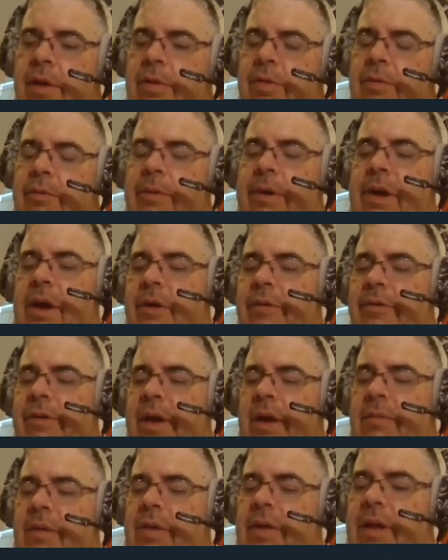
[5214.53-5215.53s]
3 years
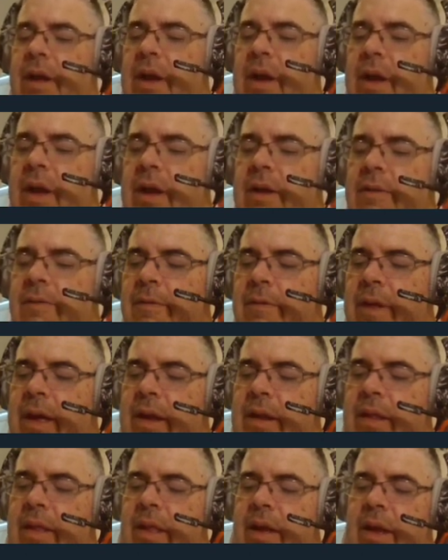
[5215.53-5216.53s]
after they had
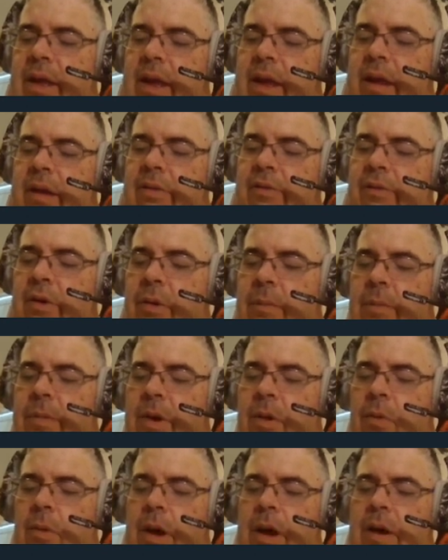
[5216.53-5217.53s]
fled, the king's army
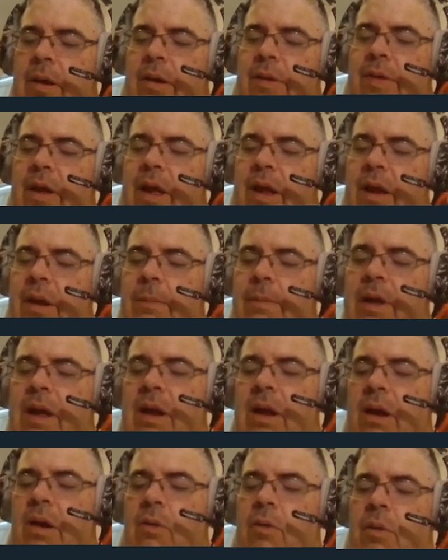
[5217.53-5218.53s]
routed the enemy
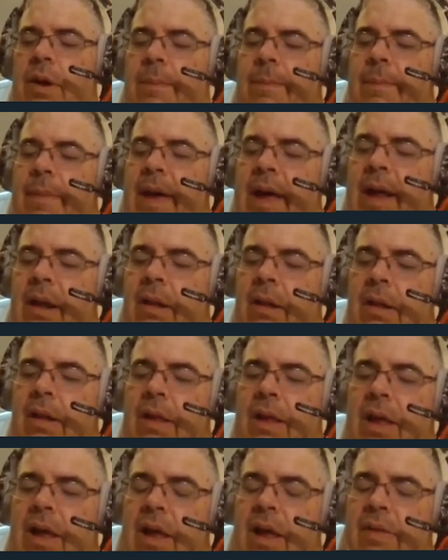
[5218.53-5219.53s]
in a great battle,
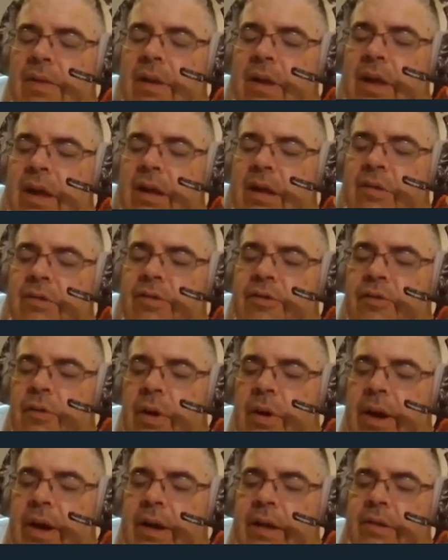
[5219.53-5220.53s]
and the king's
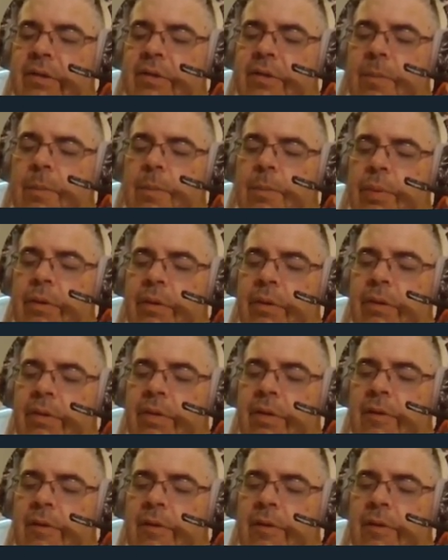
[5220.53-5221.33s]
dragons burned